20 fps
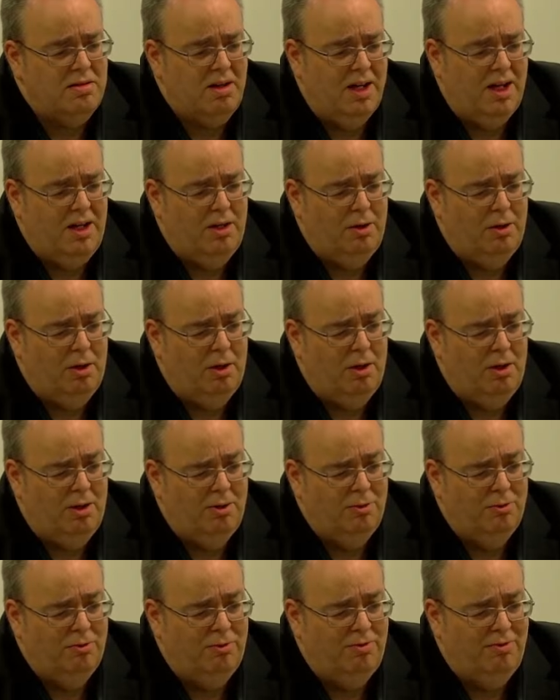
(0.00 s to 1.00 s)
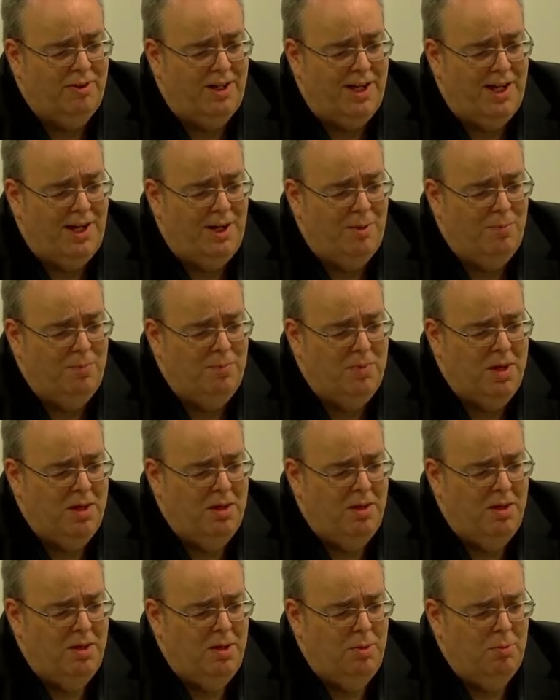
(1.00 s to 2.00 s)
of
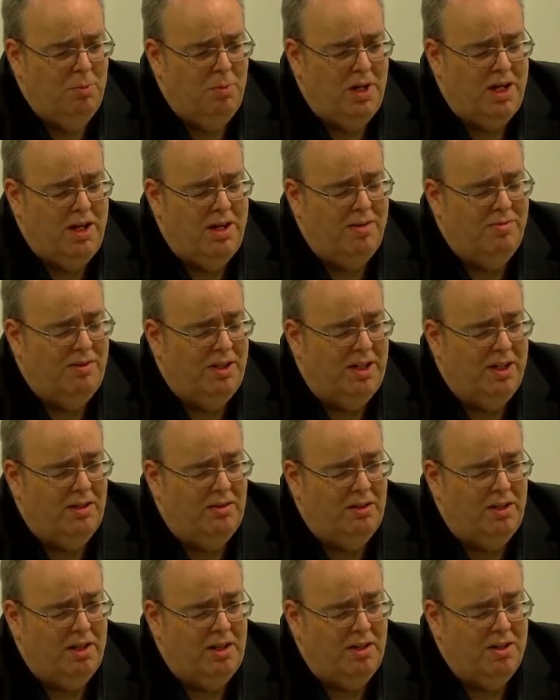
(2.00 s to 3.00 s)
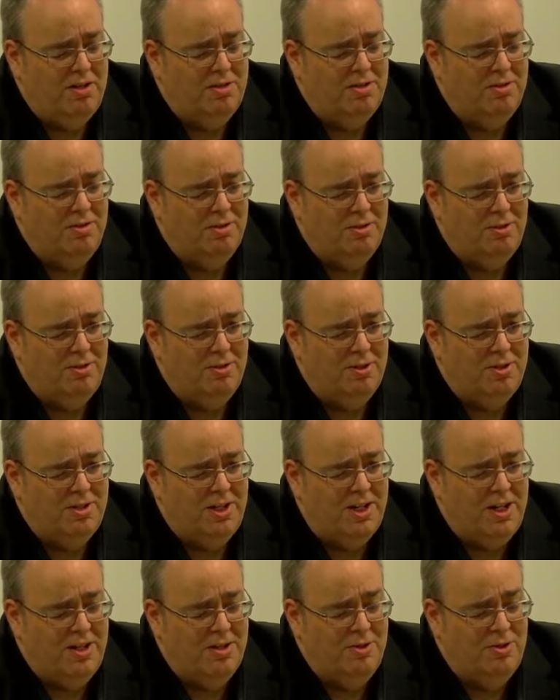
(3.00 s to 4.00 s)
many of the calculations
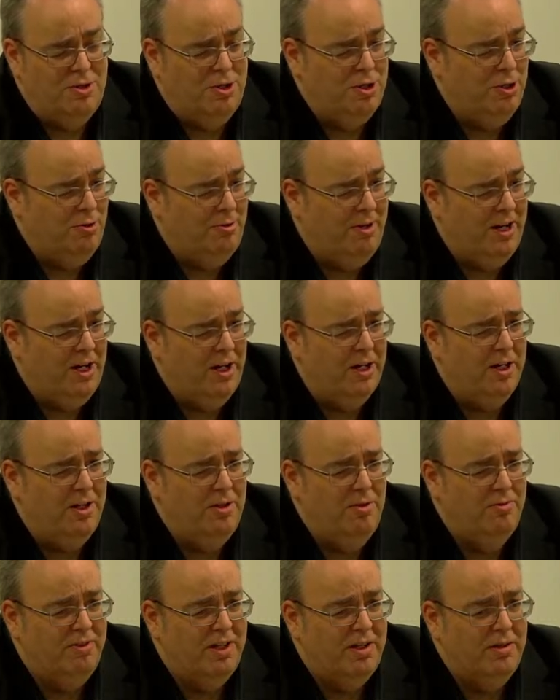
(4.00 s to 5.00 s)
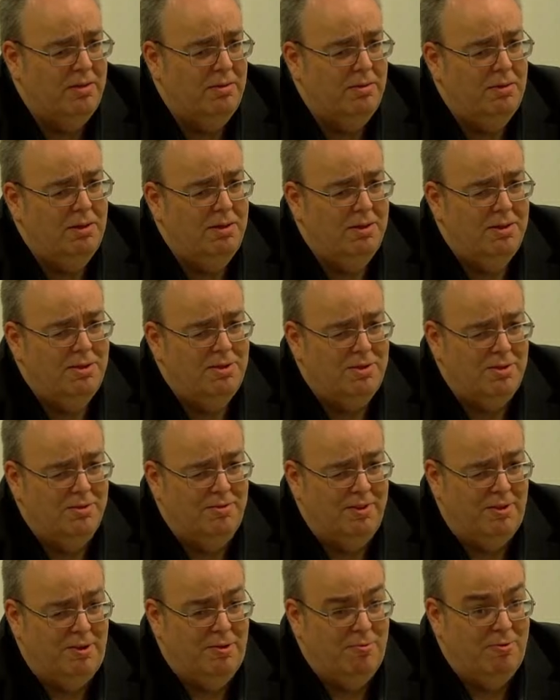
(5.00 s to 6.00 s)
undertaken during COVID, so
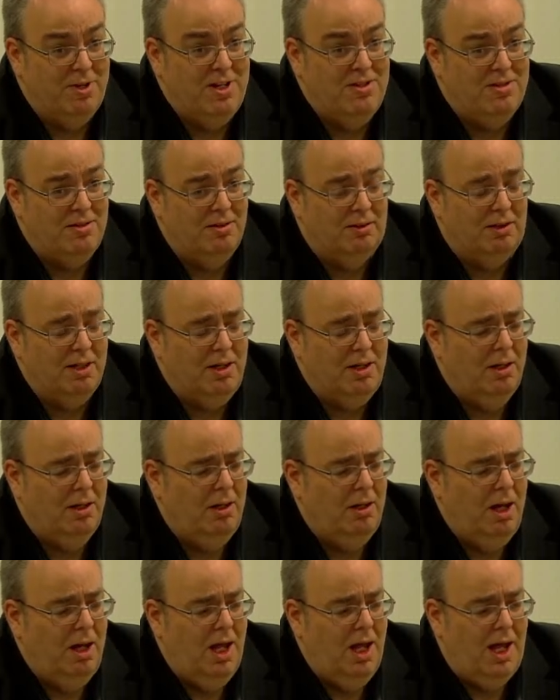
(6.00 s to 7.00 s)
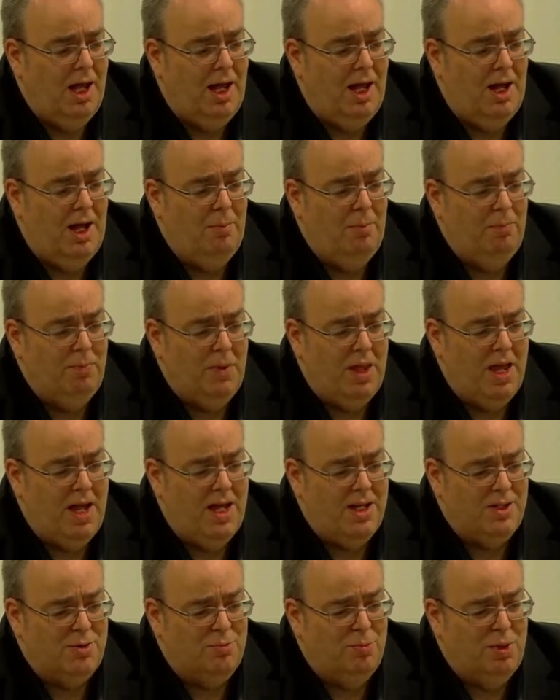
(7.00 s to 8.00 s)
very recently,
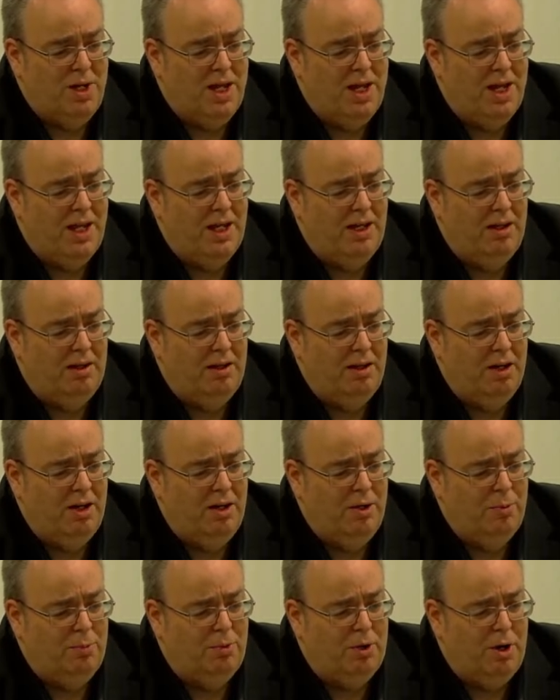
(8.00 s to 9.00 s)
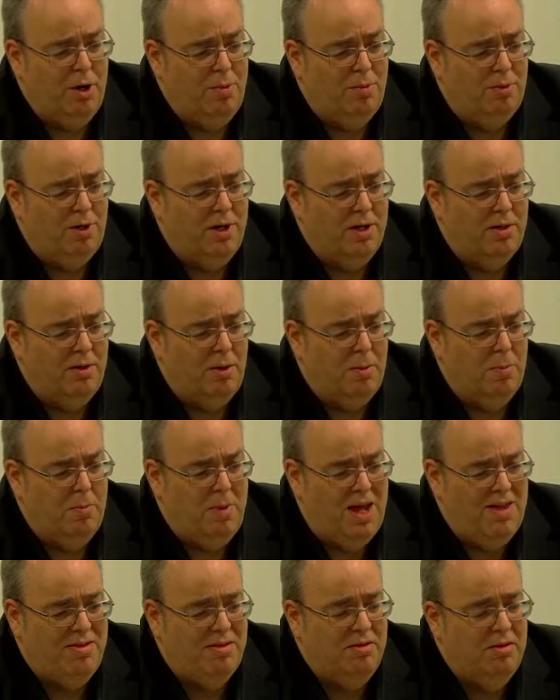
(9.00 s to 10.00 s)
as being an appropriate
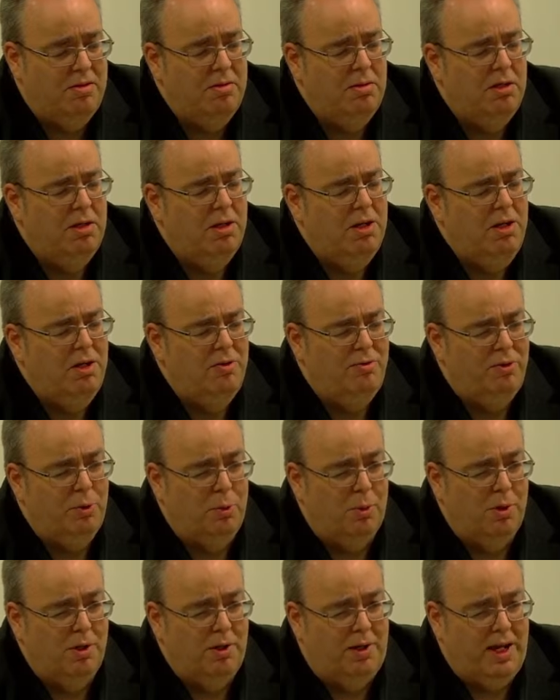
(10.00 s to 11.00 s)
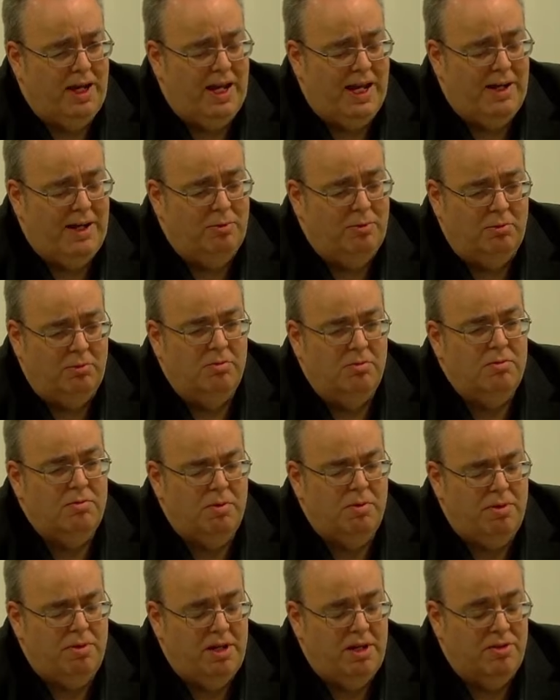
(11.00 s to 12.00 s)
method for working out
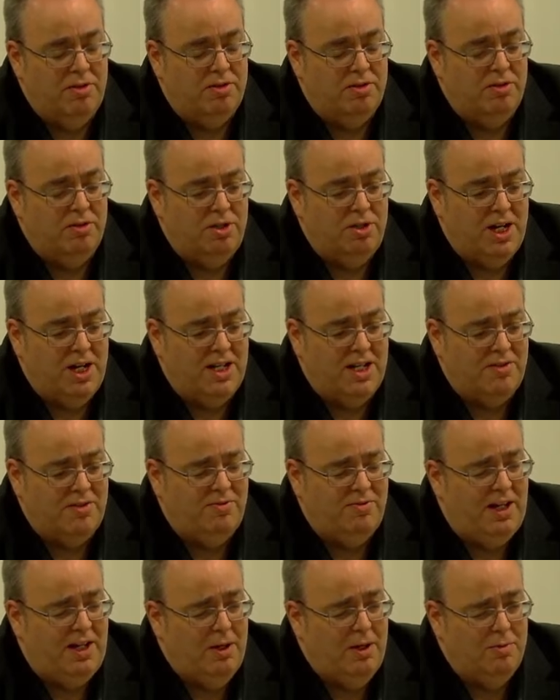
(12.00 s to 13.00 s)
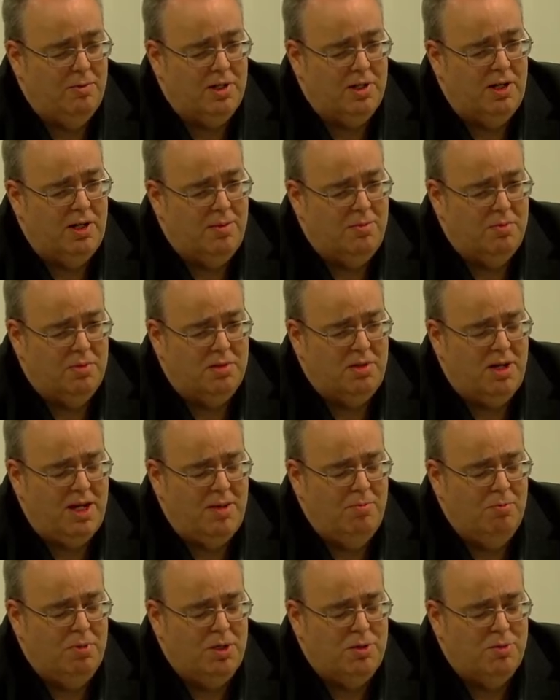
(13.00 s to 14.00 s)
things such as fallow times
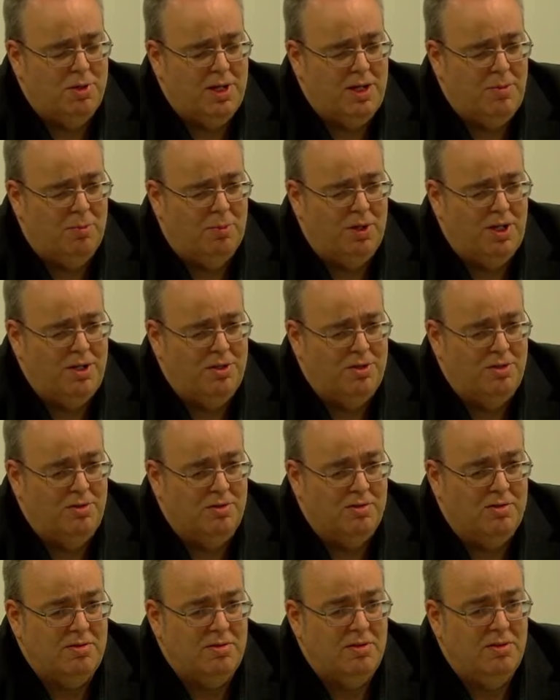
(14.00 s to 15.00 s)
in between patients.